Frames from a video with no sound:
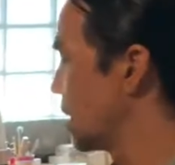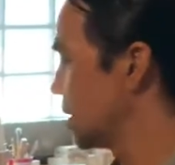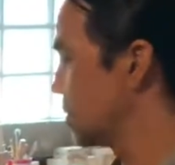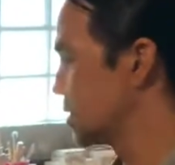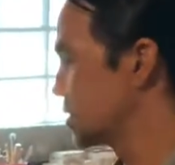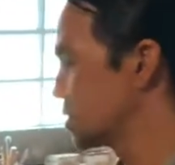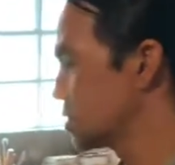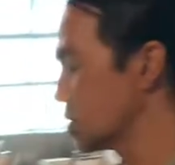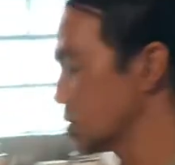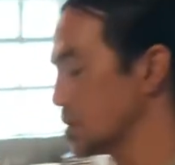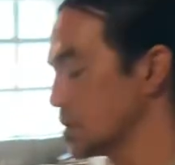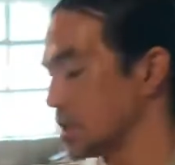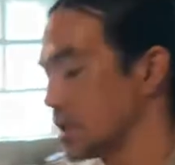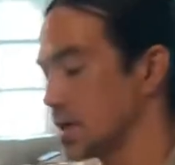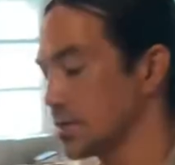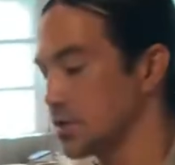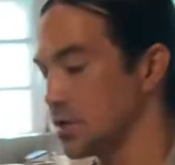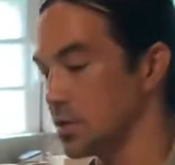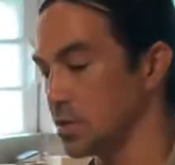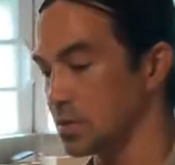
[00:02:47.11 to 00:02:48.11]
It's certainly
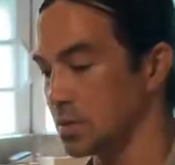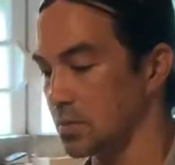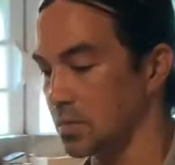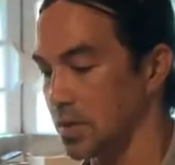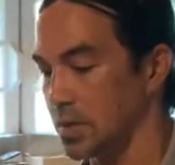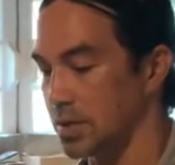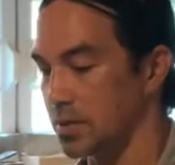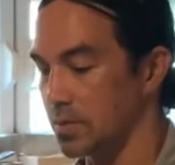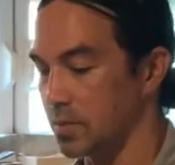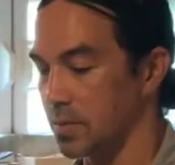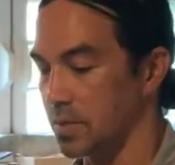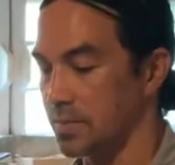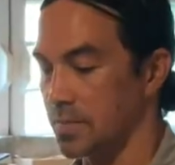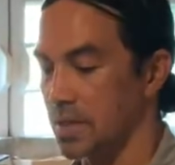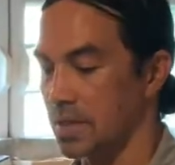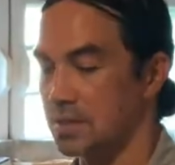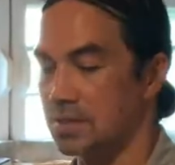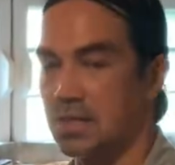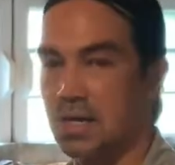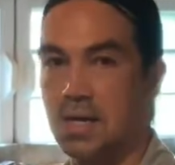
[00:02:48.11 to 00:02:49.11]
not the only way that we
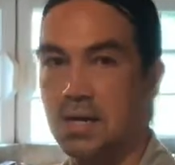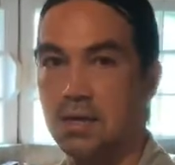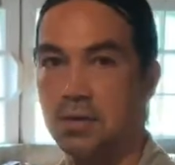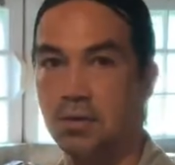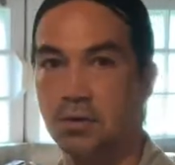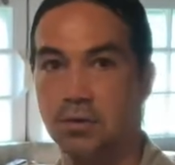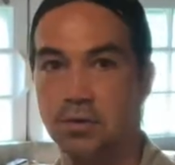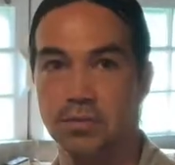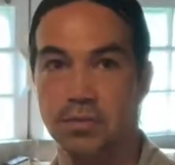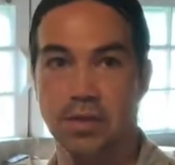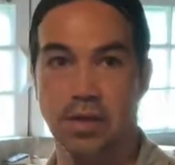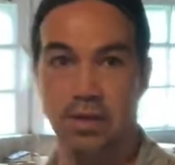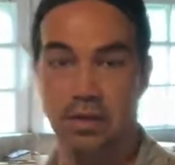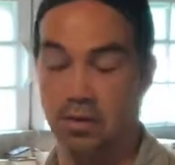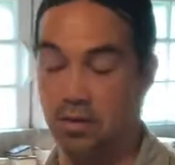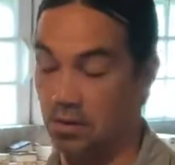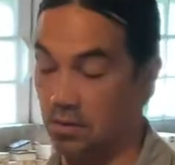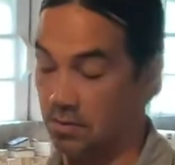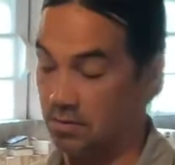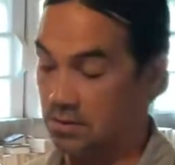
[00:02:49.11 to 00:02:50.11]
make that
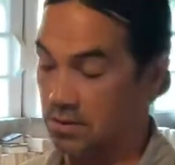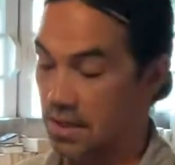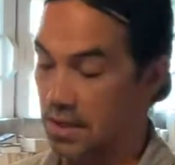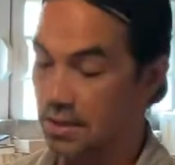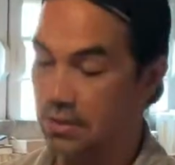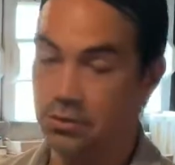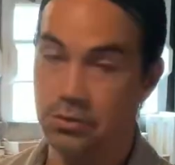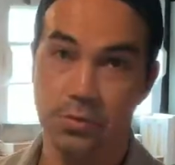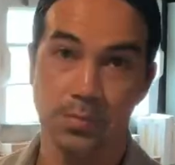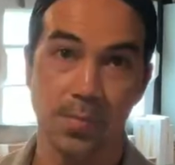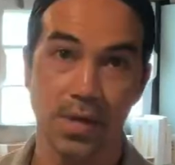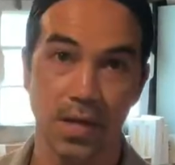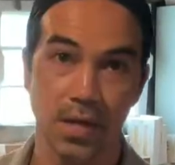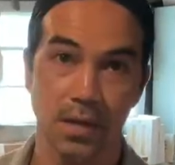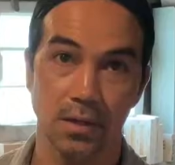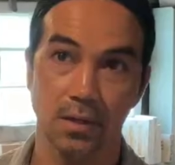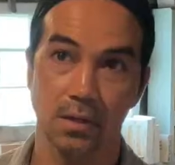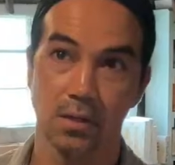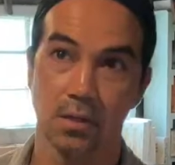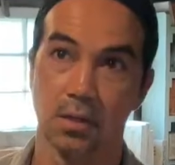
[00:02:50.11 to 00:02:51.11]
tiles are
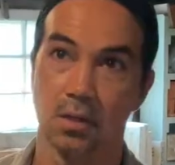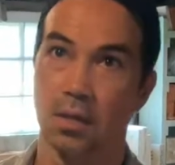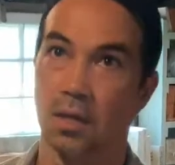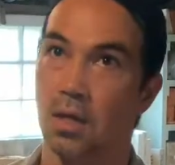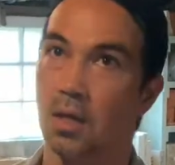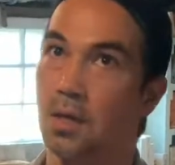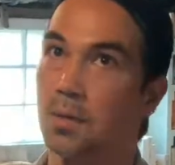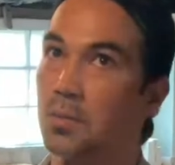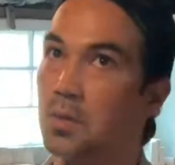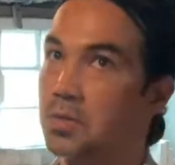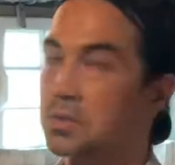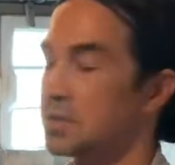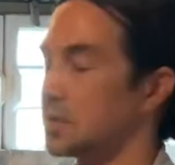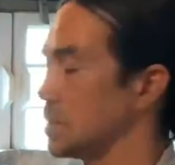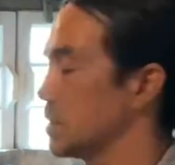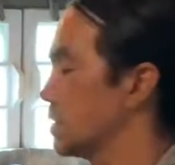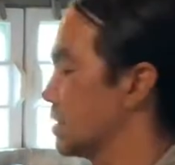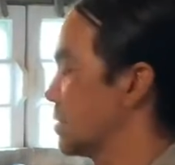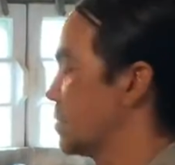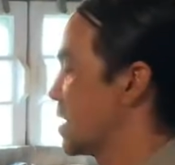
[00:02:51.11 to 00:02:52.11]
made. Most
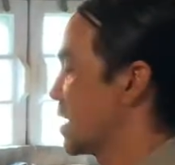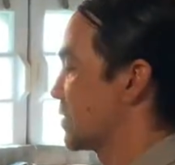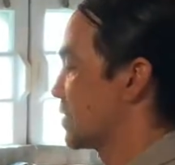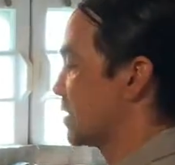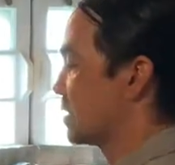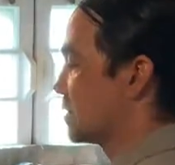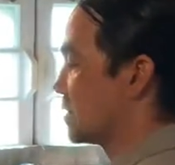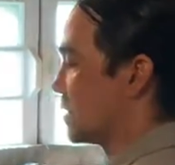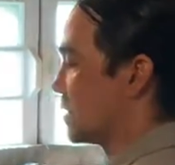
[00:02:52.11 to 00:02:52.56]
of the methods